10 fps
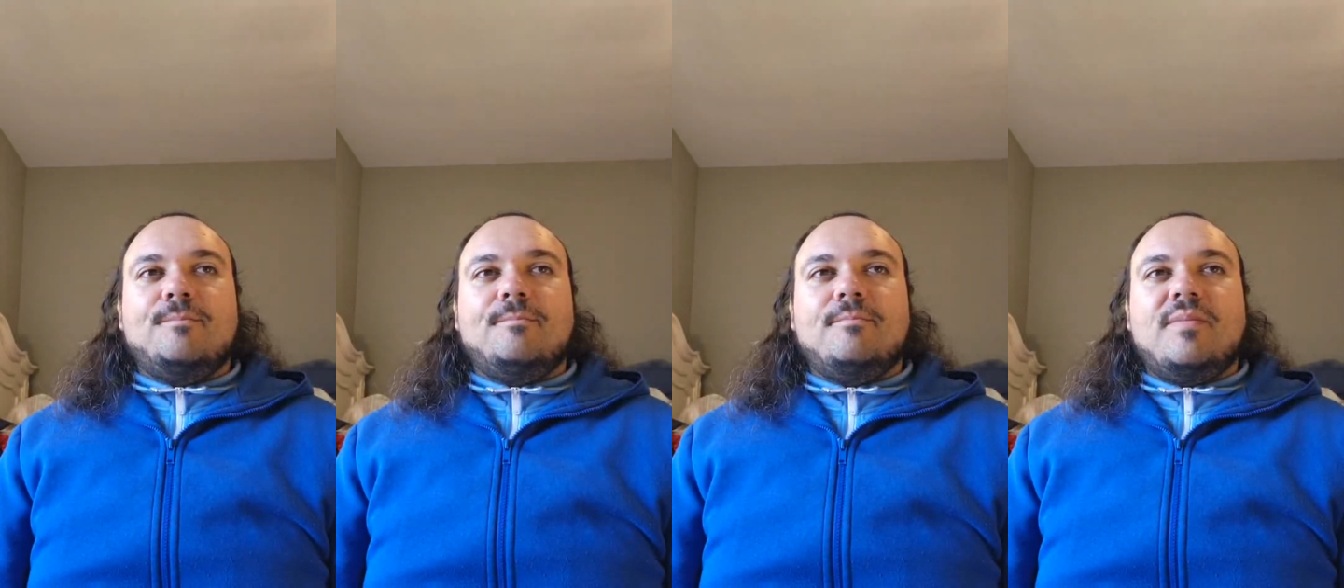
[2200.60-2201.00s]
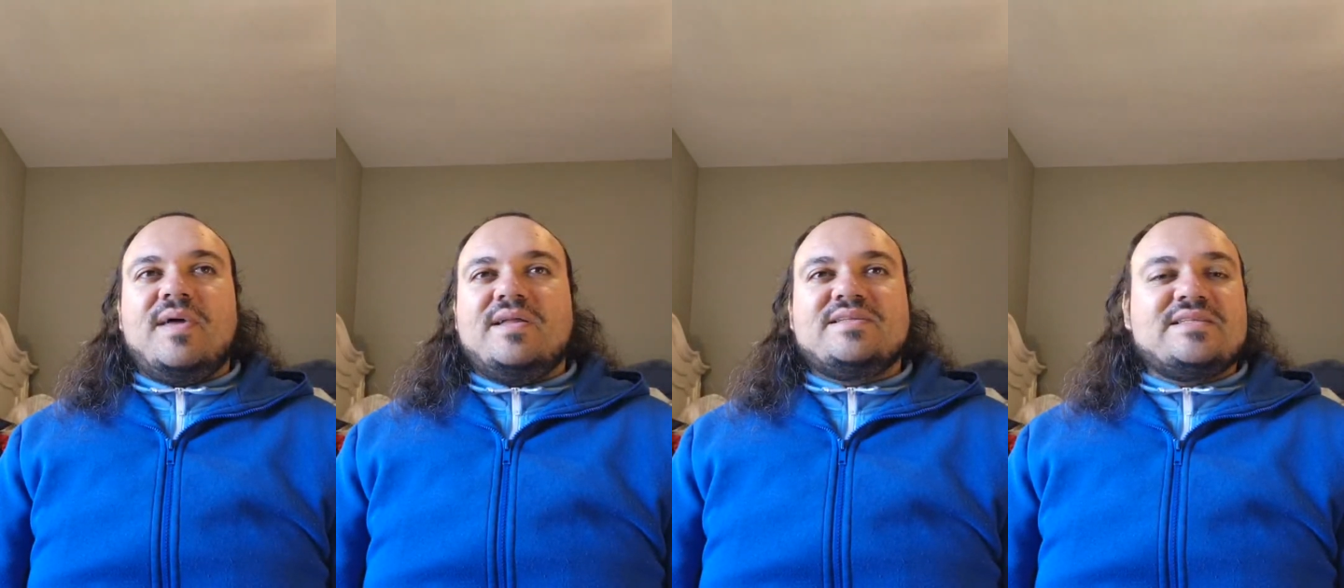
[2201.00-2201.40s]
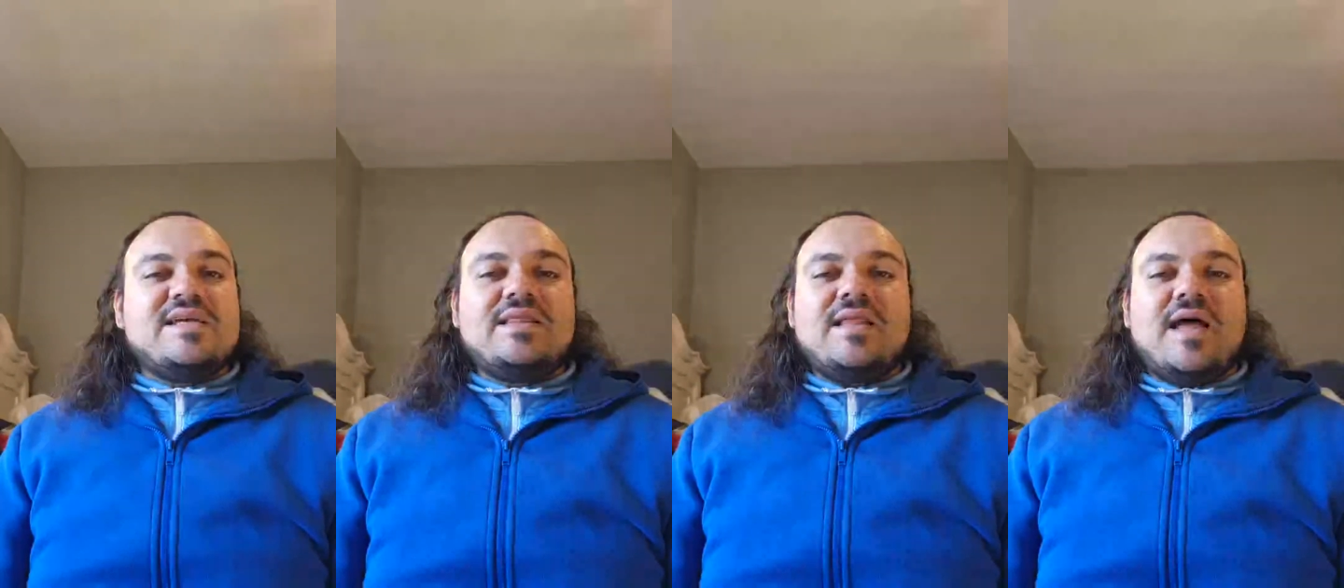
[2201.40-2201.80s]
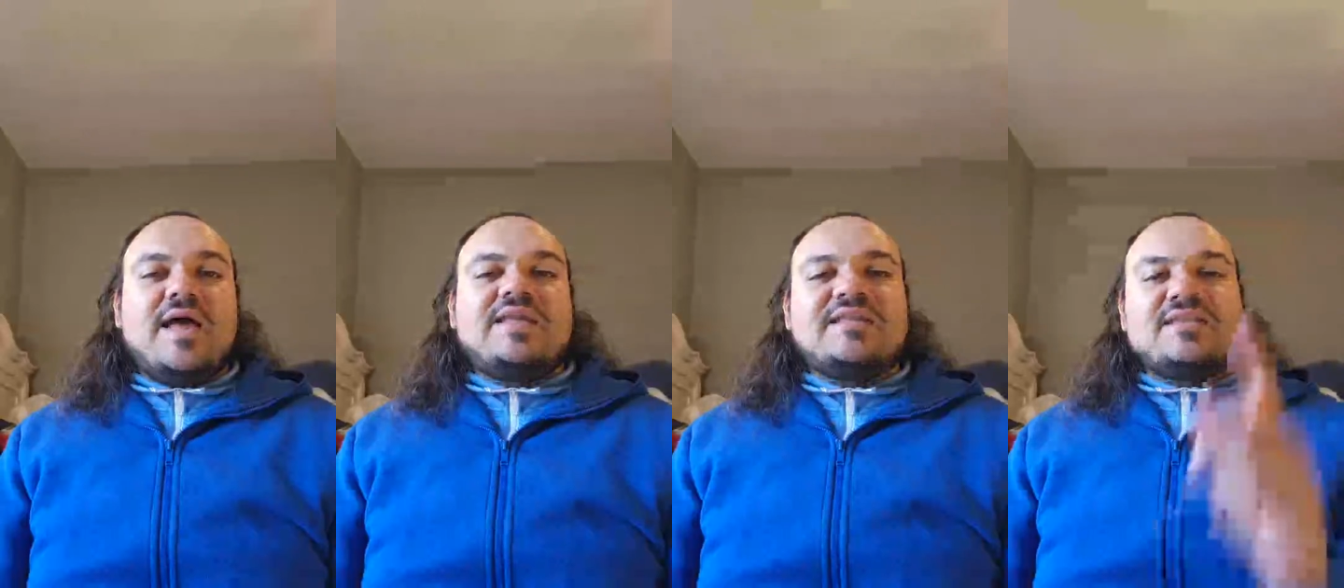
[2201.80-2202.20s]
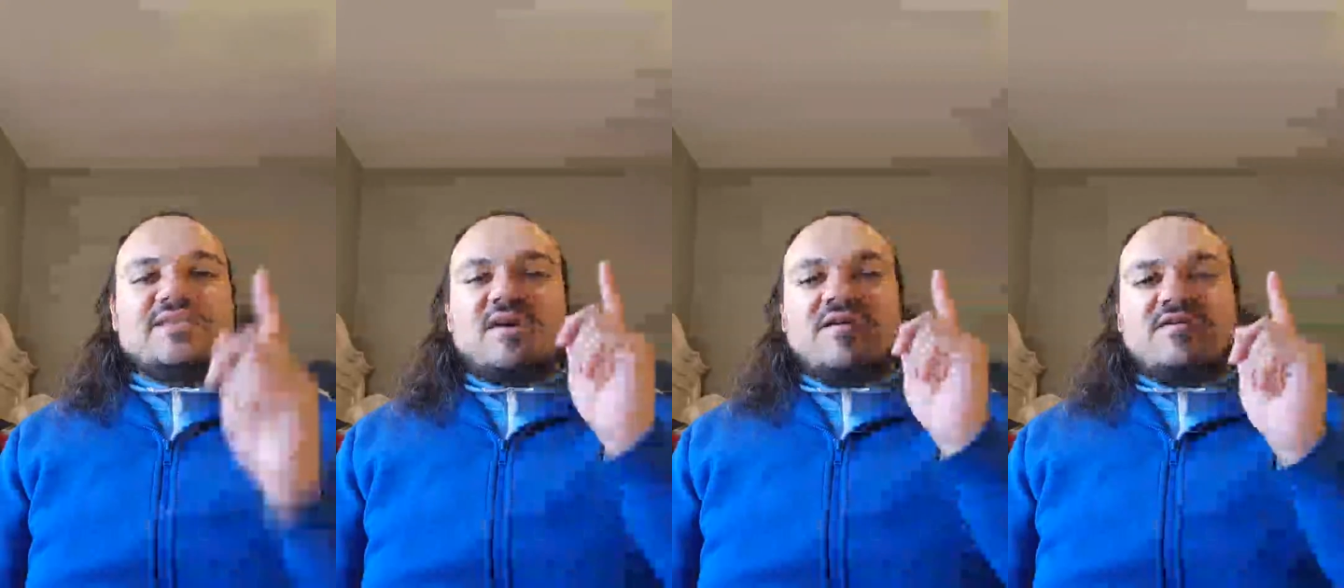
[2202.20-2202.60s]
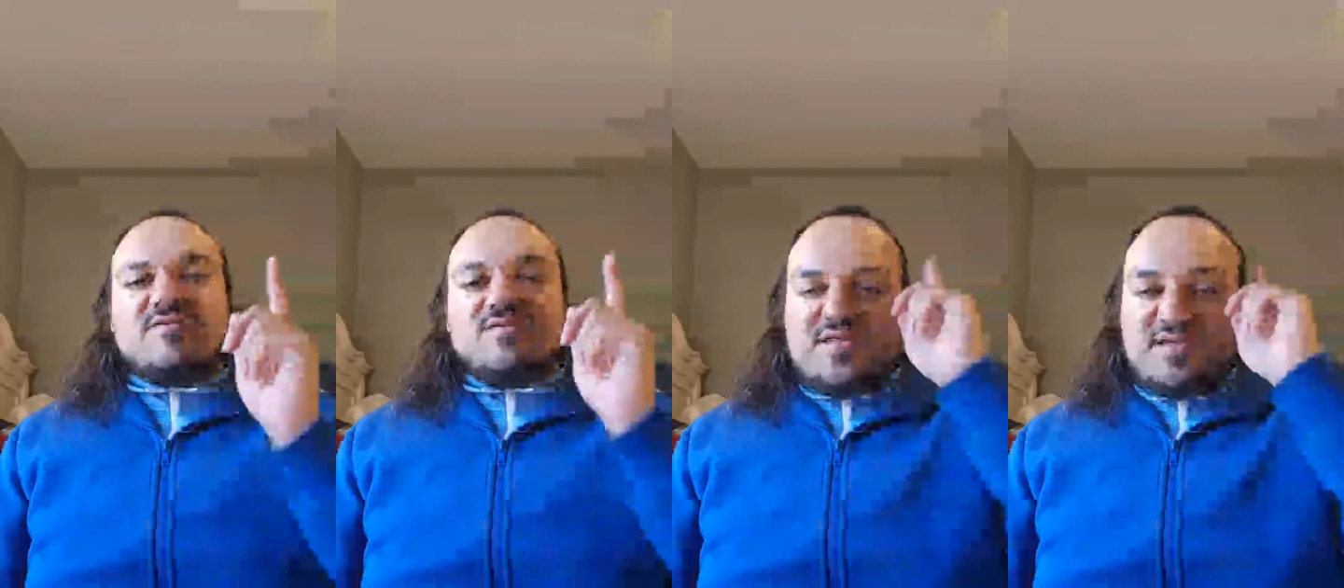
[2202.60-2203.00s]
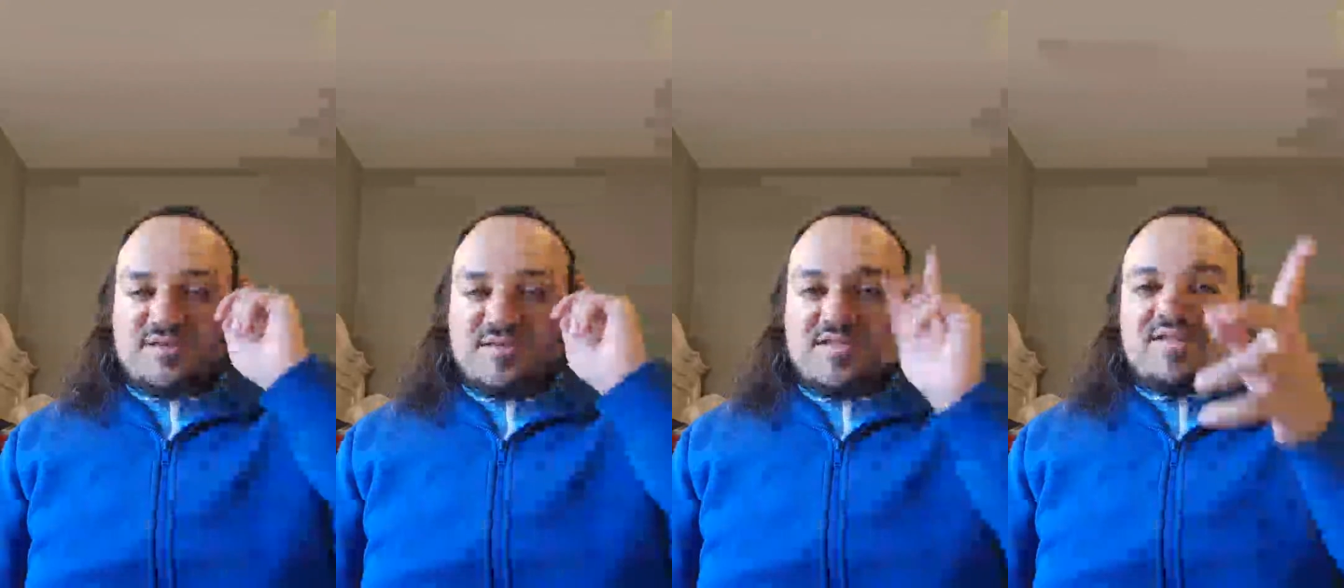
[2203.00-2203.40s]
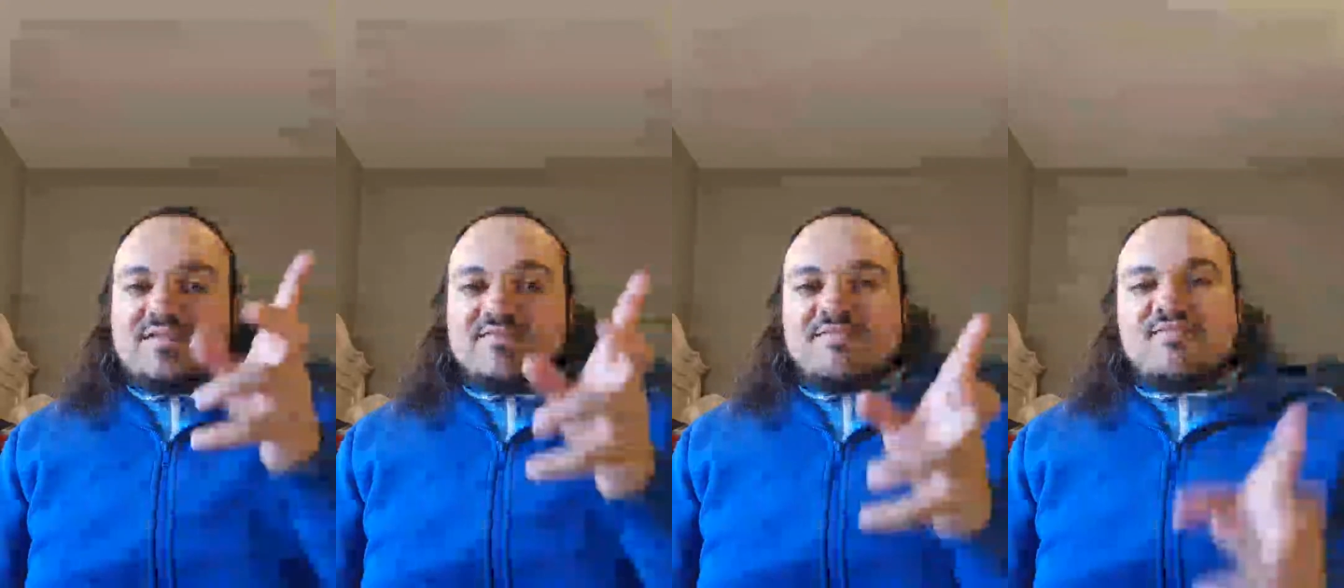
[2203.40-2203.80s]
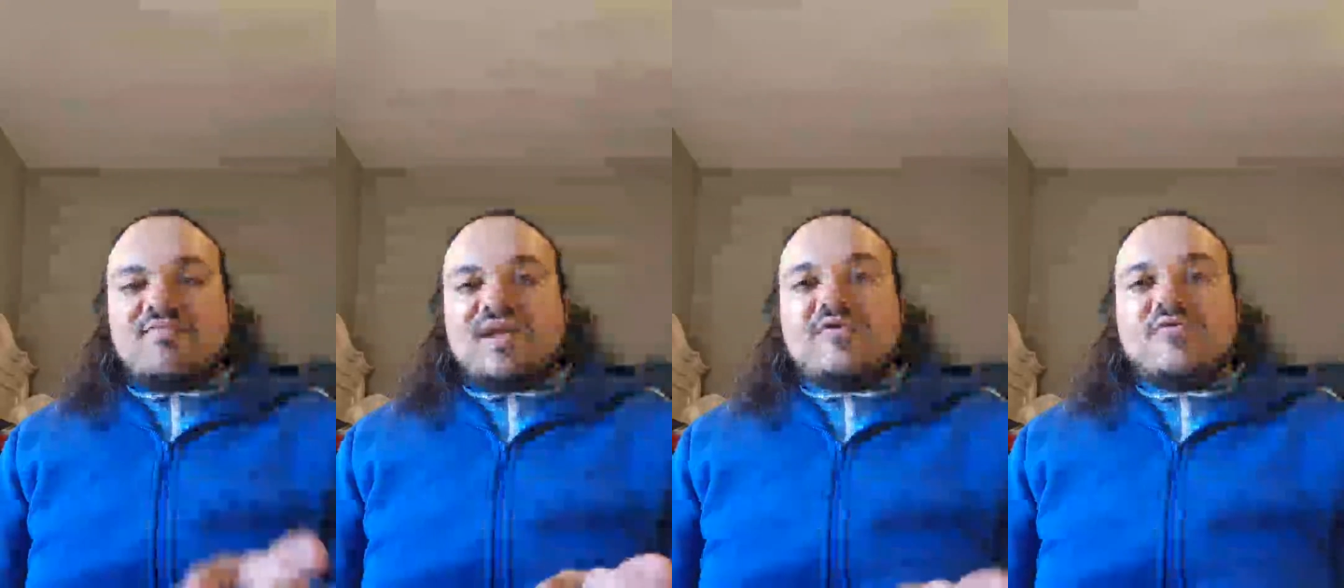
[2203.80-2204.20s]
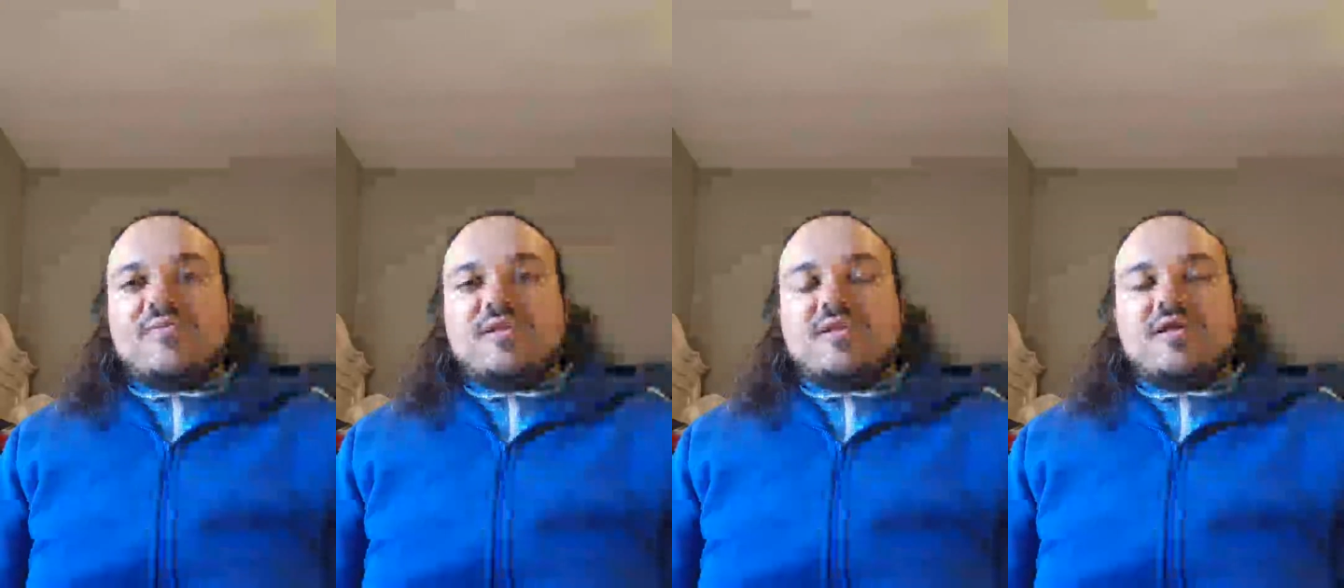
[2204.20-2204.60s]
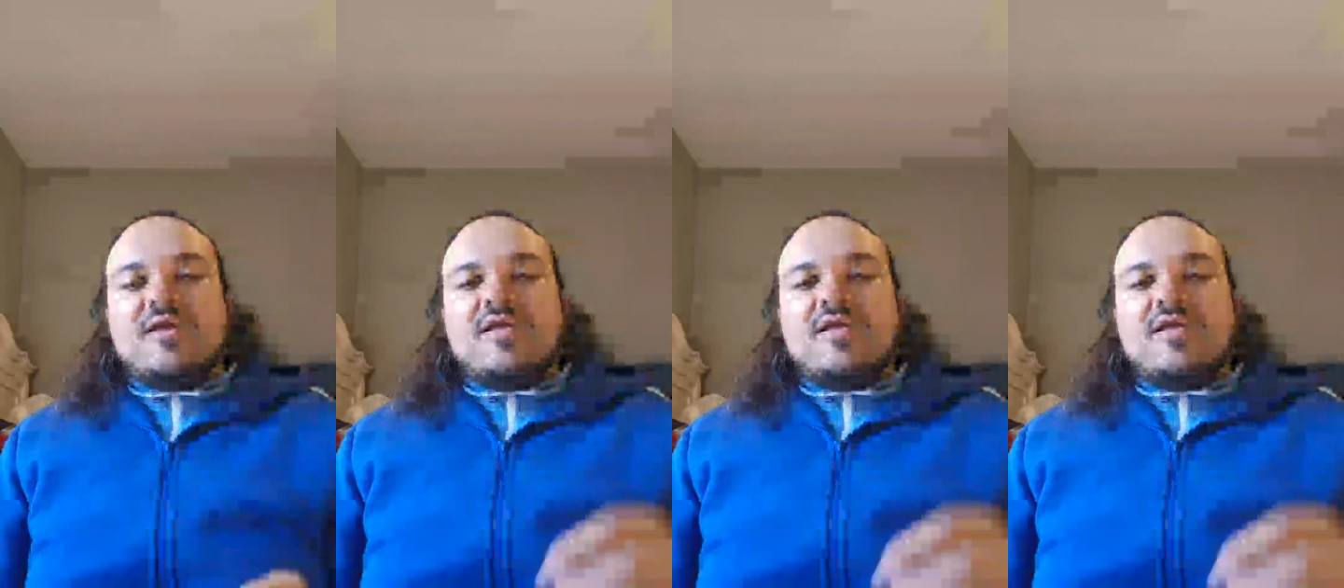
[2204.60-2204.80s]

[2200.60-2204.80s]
But still, I discard those ideas, and this is valuable.